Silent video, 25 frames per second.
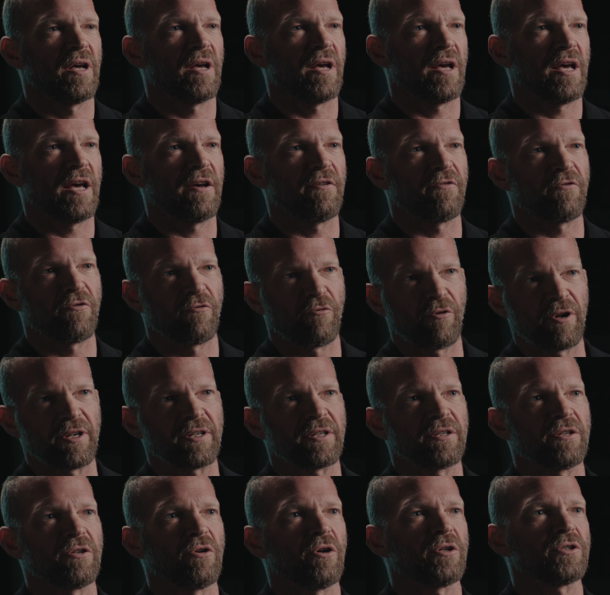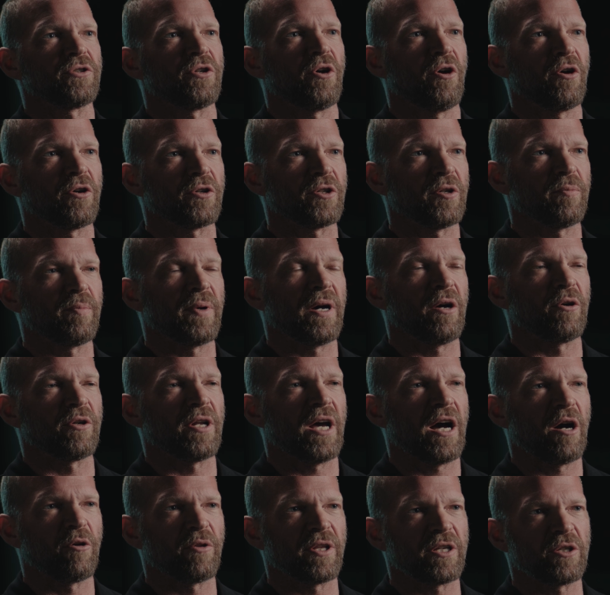have written or talked about
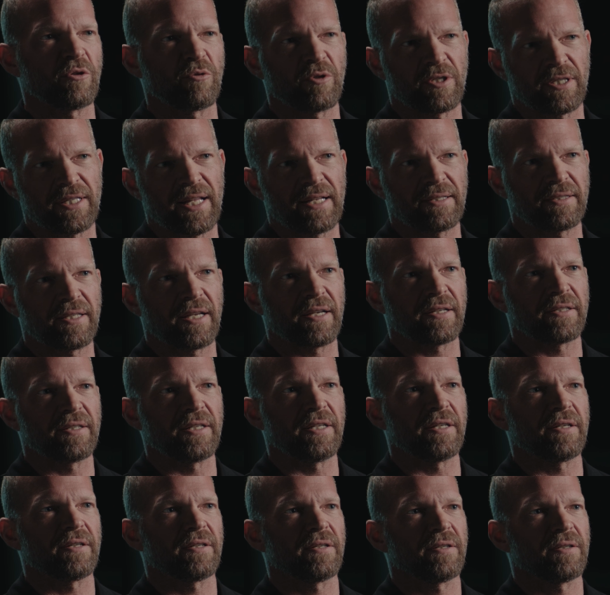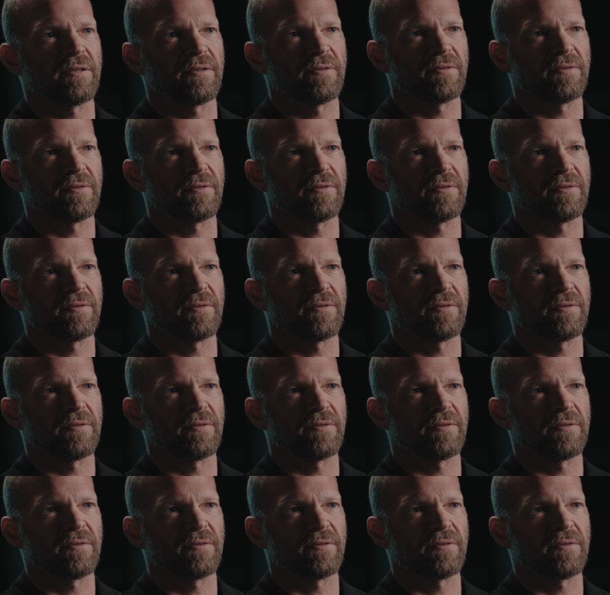how they use that technique.